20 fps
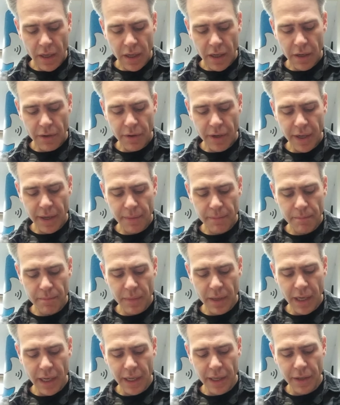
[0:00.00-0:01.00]
Alright,
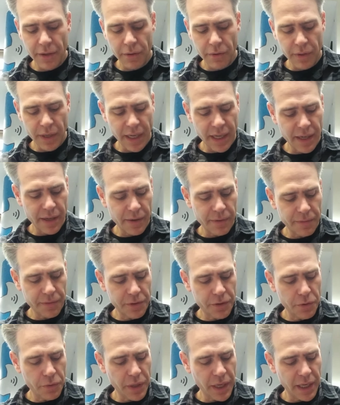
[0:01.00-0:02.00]
I don't have
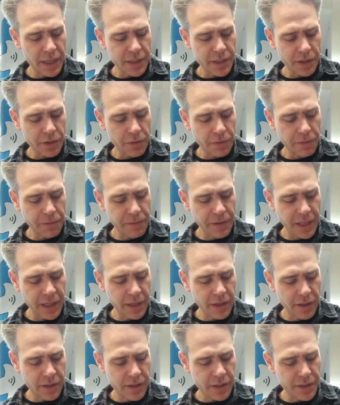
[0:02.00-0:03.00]
2 hands that'll fit
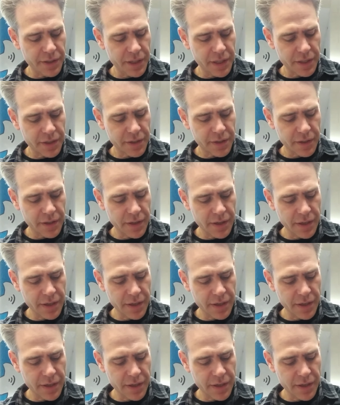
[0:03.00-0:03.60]
on this,